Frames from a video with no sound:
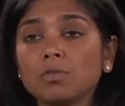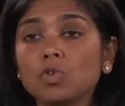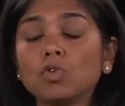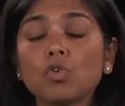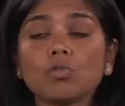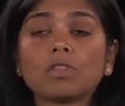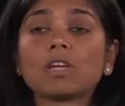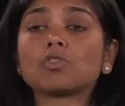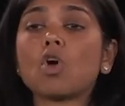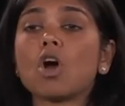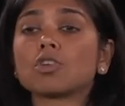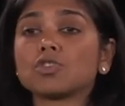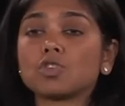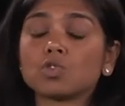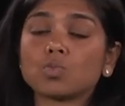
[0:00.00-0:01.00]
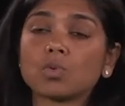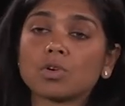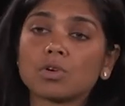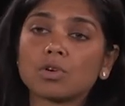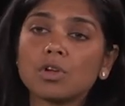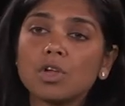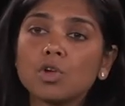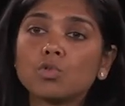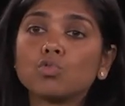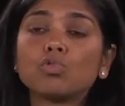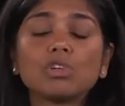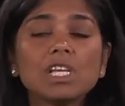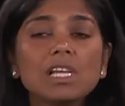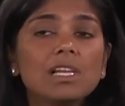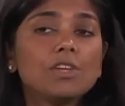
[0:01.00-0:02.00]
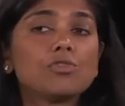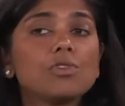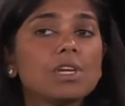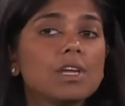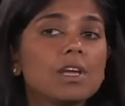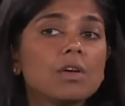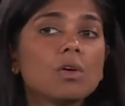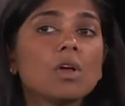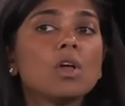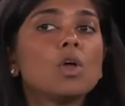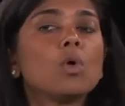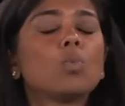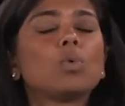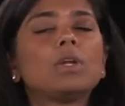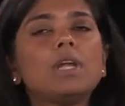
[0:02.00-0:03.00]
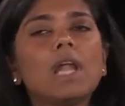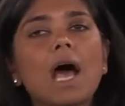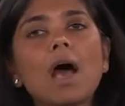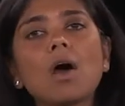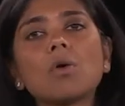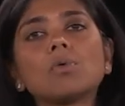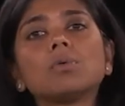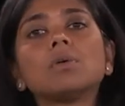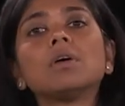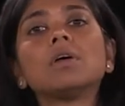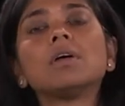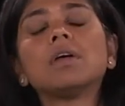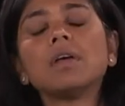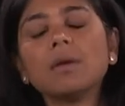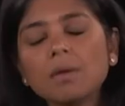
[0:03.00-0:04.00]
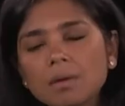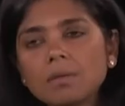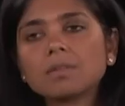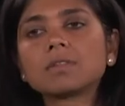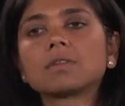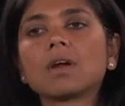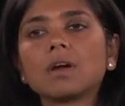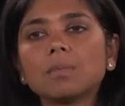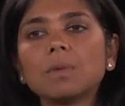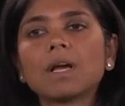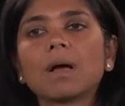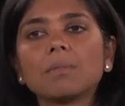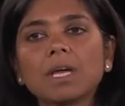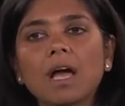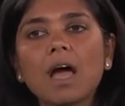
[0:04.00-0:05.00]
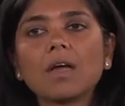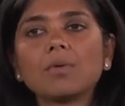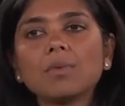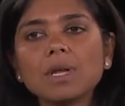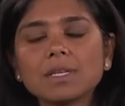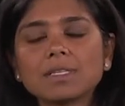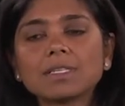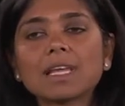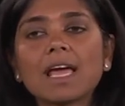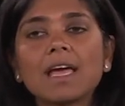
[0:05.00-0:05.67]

you know, that doctors were routinely treating would now start becoming high risk.